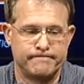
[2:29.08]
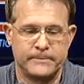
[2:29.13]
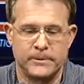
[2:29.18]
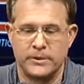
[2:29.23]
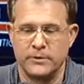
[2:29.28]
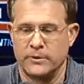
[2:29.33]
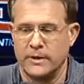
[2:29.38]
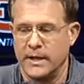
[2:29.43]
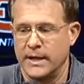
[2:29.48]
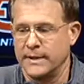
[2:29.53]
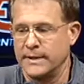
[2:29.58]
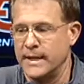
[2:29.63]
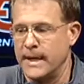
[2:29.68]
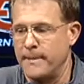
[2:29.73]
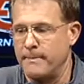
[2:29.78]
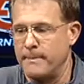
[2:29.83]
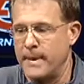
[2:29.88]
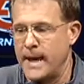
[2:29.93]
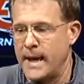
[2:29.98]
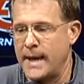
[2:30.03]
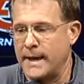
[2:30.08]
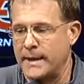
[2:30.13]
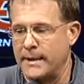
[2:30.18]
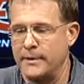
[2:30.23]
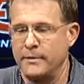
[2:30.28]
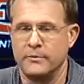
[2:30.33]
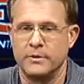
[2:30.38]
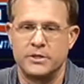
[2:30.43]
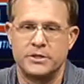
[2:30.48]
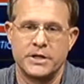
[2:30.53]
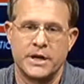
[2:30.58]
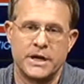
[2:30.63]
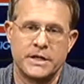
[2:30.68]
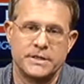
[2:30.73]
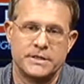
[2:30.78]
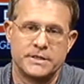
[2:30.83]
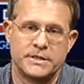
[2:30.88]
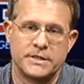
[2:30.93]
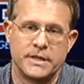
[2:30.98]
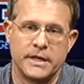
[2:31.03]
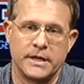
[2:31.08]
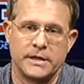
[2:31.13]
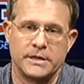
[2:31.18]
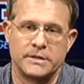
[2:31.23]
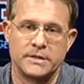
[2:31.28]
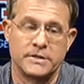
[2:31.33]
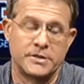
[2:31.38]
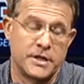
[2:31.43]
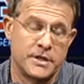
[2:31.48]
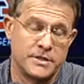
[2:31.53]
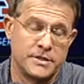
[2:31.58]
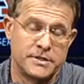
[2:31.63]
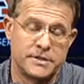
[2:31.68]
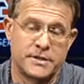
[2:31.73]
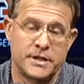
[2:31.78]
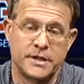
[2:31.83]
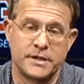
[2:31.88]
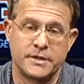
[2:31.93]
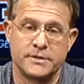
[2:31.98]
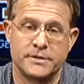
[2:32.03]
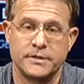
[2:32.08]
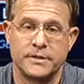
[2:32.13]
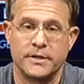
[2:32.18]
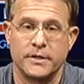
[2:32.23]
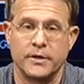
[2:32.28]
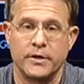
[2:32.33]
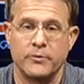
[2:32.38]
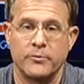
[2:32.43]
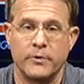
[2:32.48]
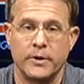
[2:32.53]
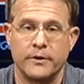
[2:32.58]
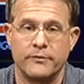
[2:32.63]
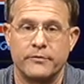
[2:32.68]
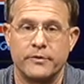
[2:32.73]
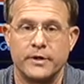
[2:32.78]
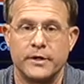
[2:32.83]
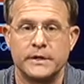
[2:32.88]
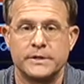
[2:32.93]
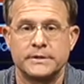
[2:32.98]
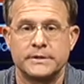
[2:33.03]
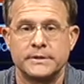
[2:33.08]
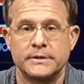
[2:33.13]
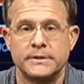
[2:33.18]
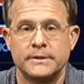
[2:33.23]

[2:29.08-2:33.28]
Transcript: you know, like that back, you know, it changes things. It changes things in a good way for us.